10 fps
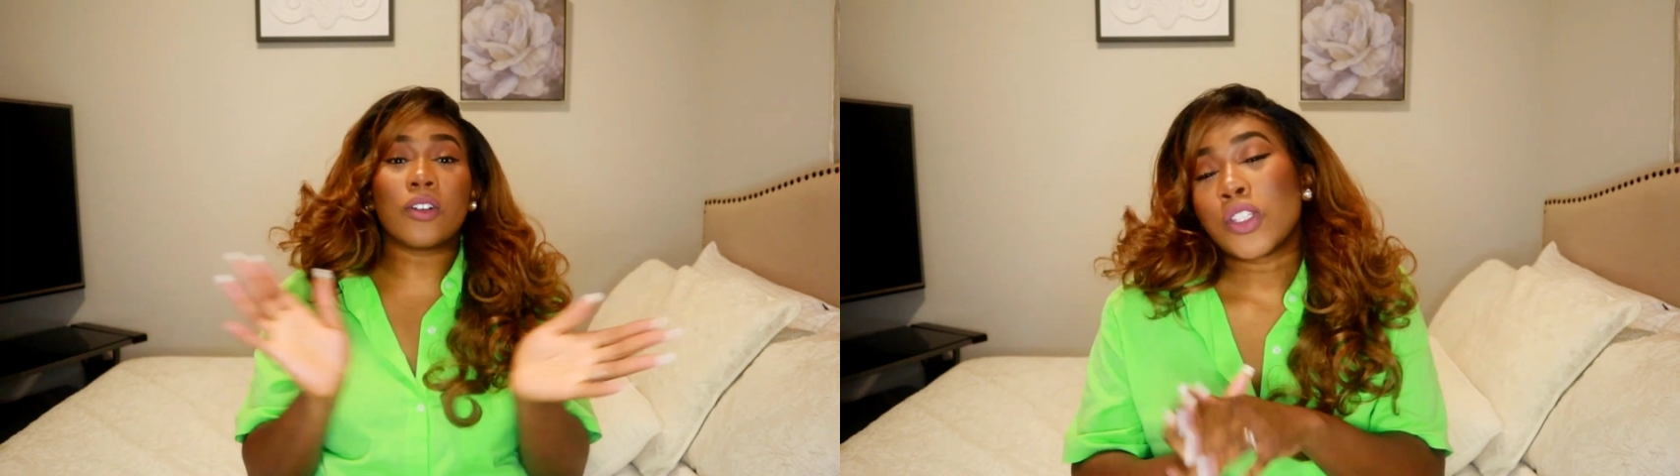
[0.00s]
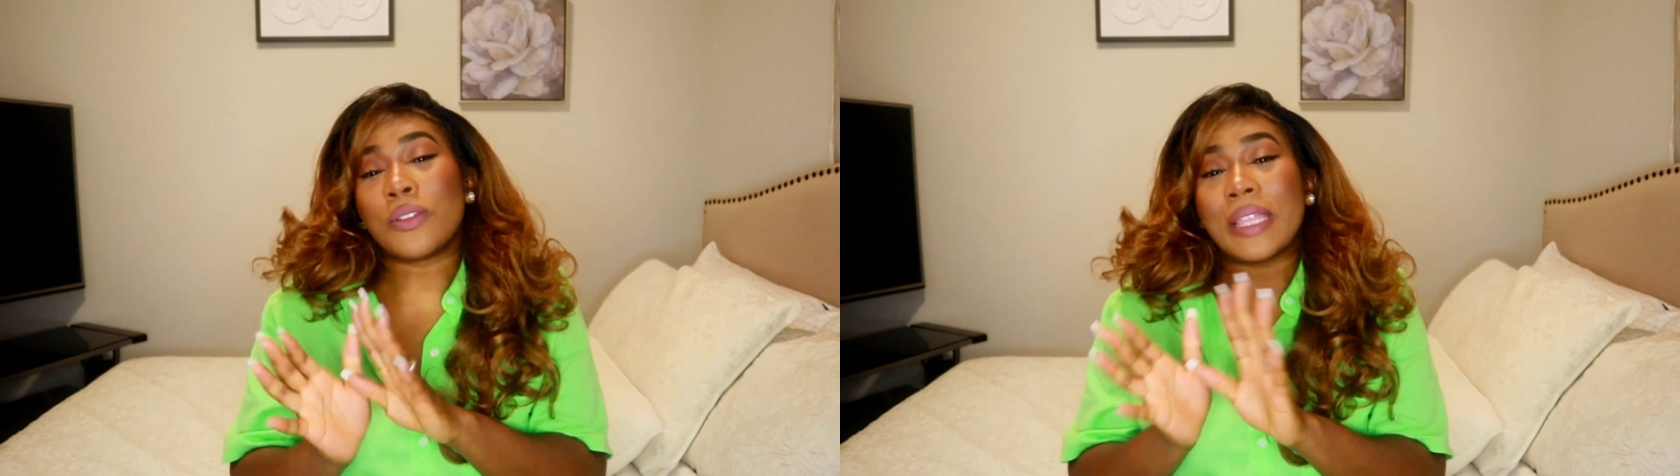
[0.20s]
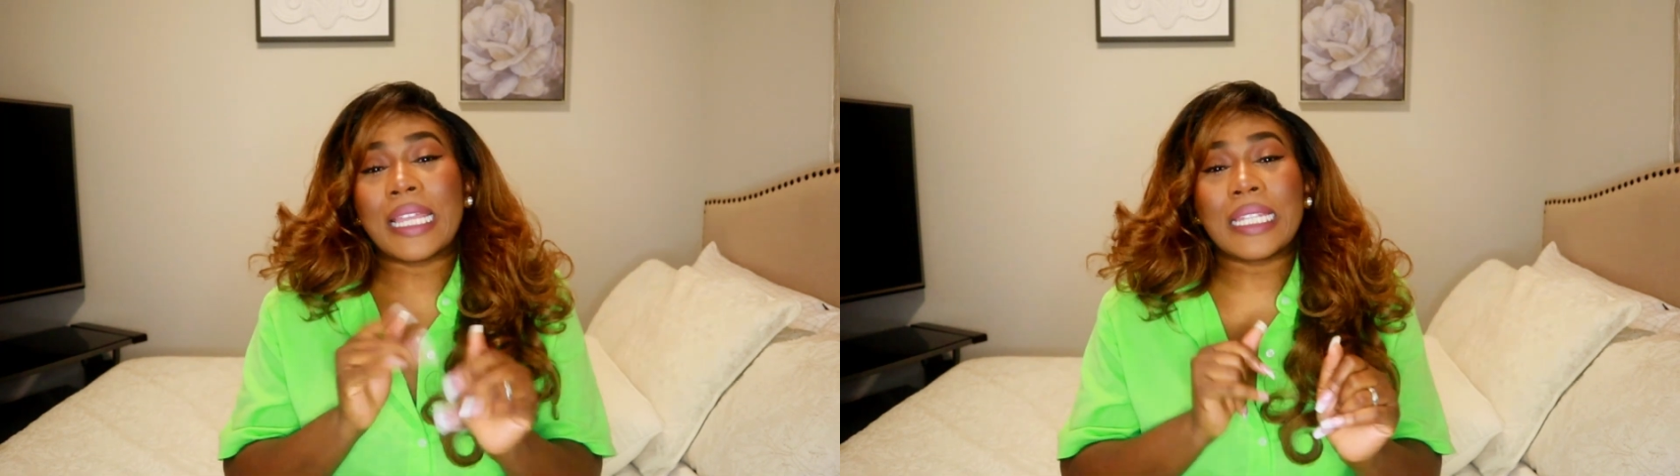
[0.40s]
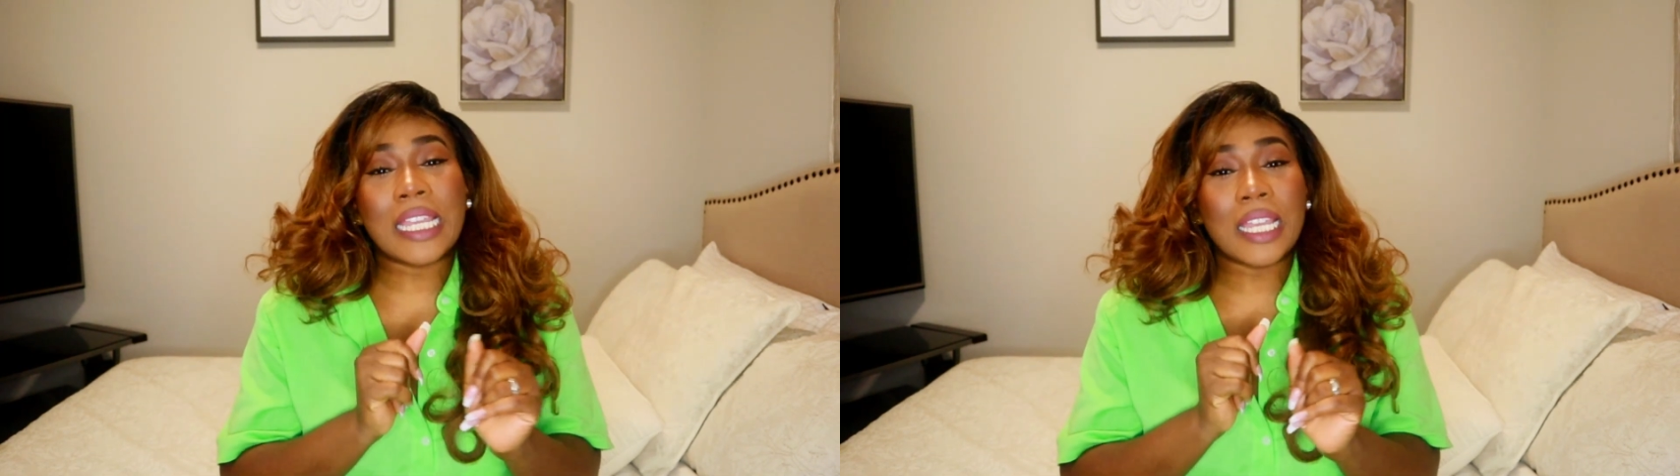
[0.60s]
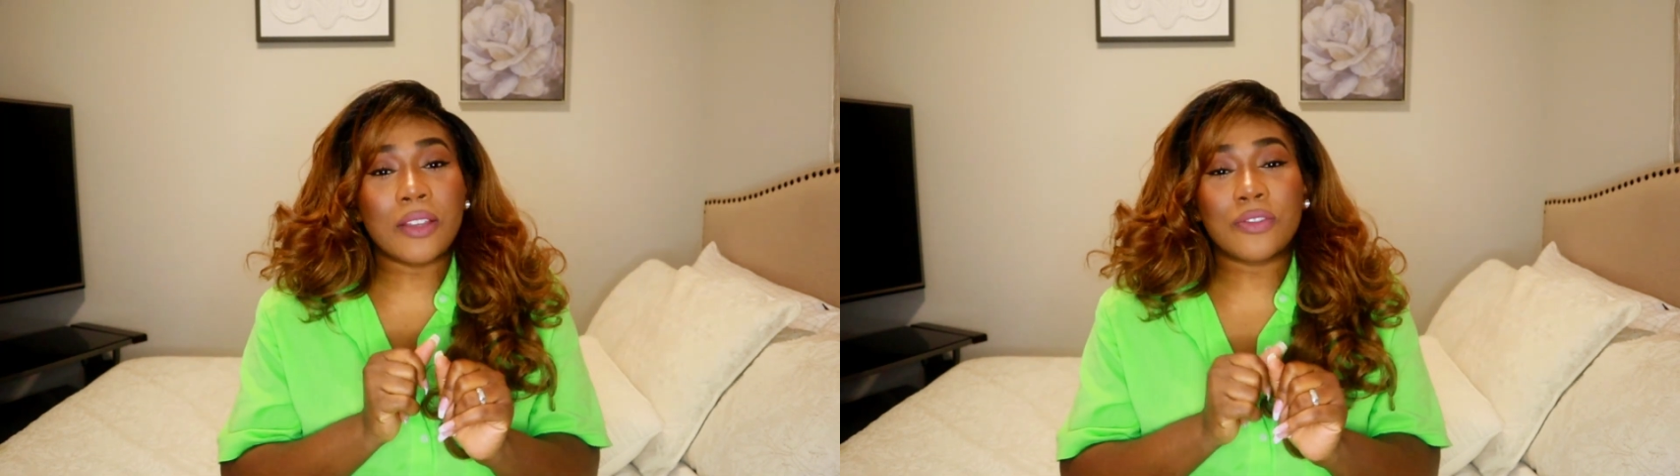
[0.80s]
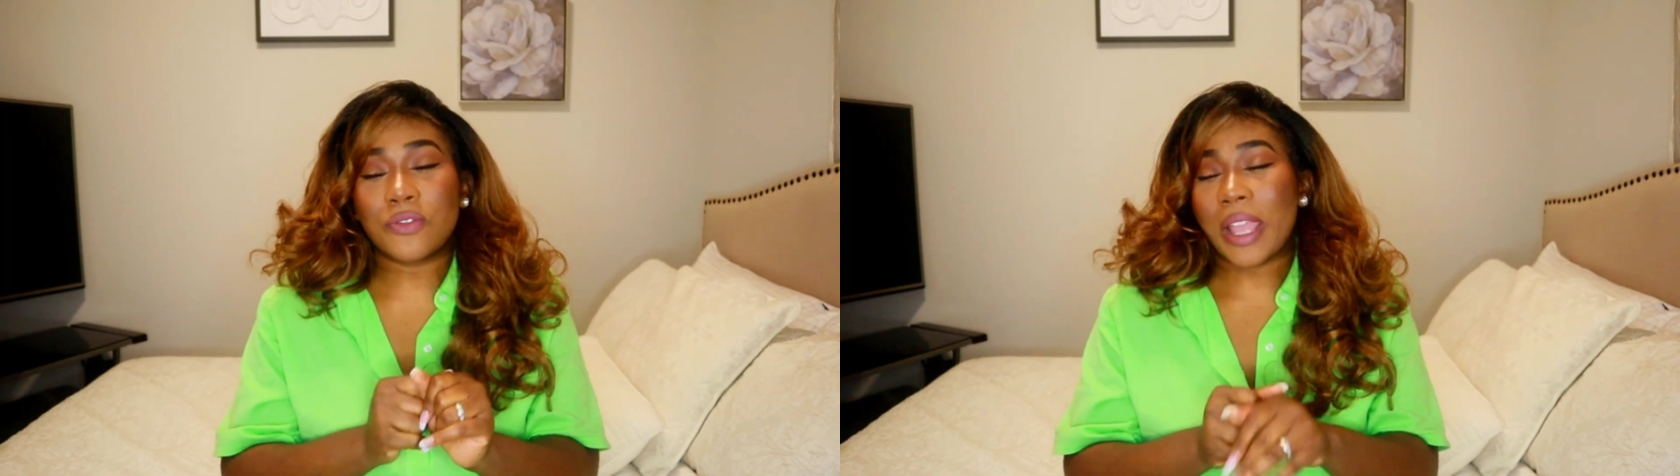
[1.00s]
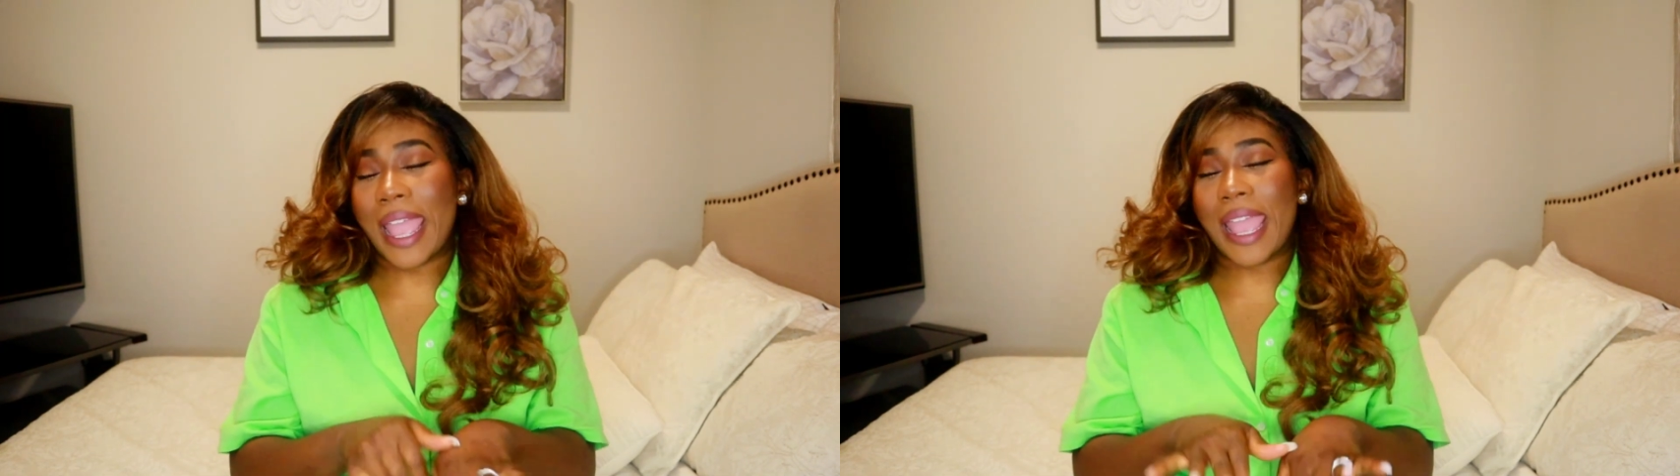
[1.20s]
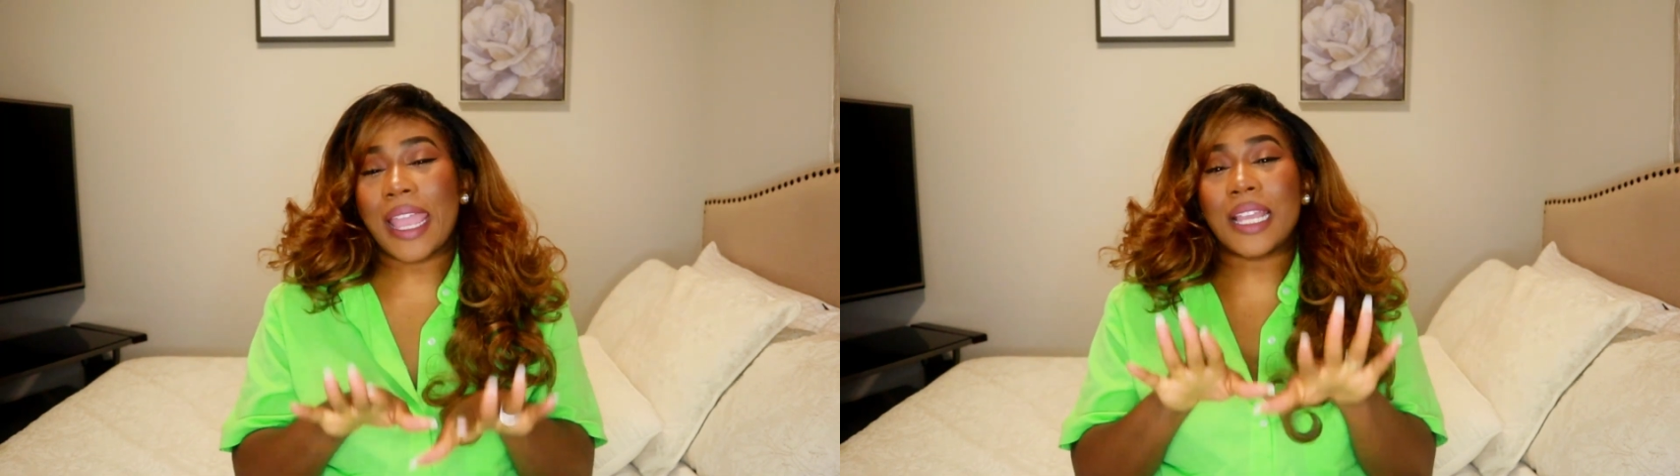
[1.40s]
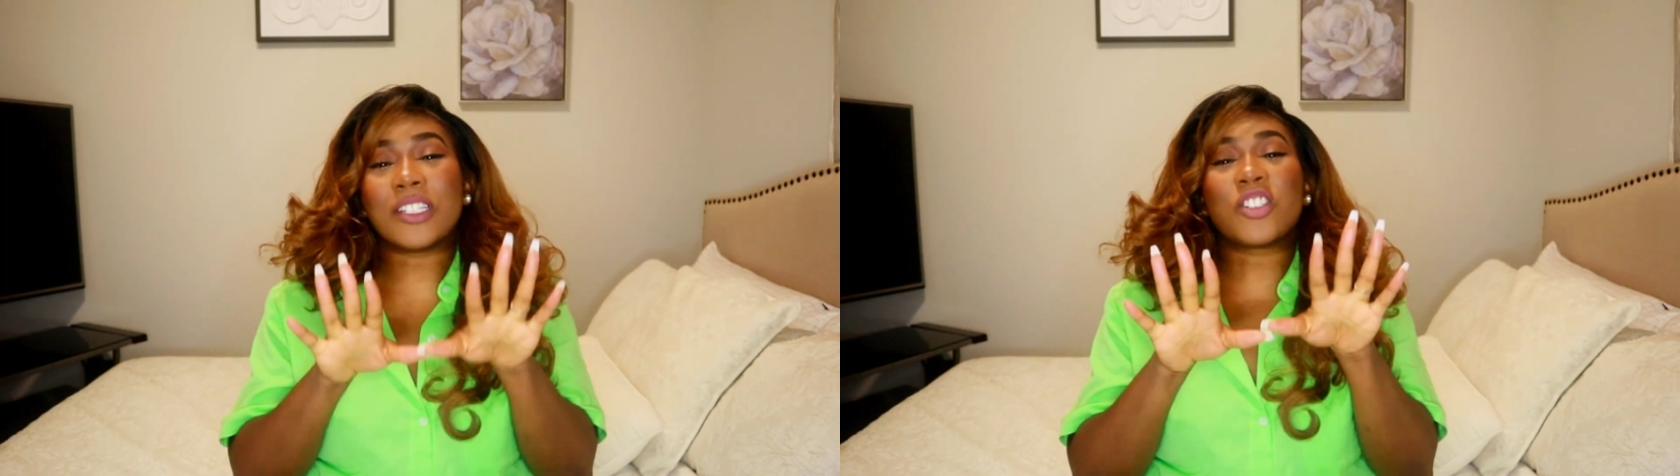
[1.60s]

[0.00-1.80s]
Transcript: So they leave, and